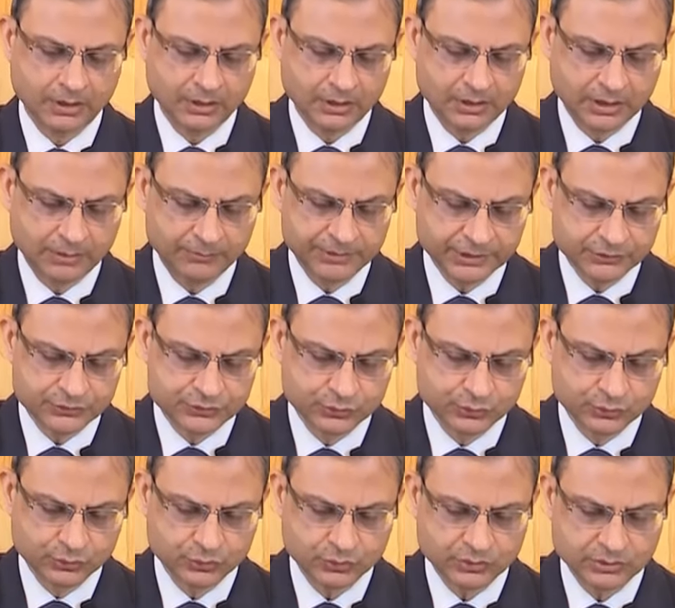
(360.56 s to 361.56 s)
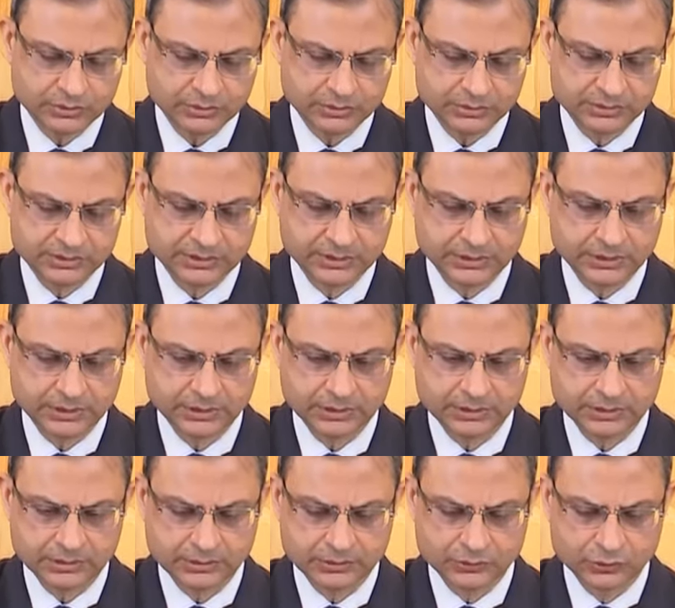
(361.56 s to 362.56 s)
Coming to the
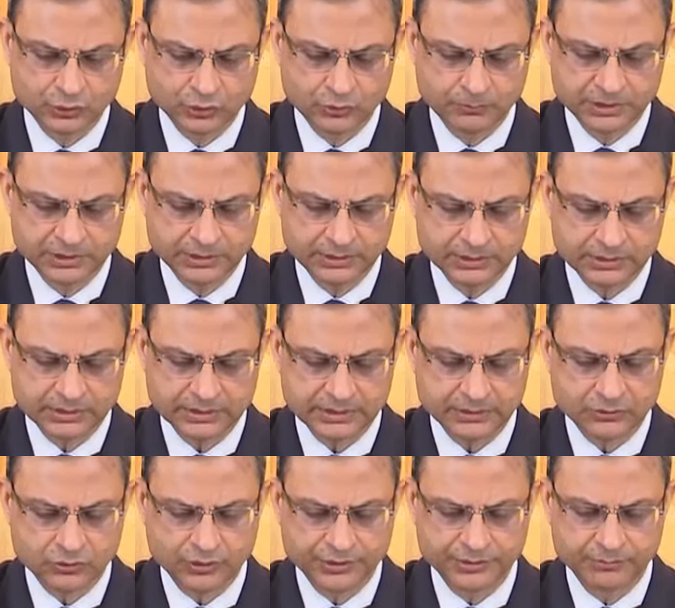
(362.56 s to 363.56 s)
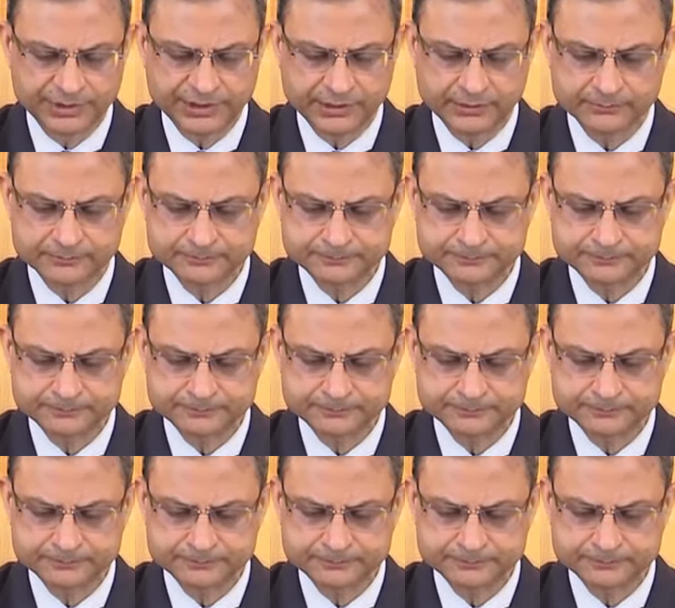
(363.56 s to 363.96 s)
global economy,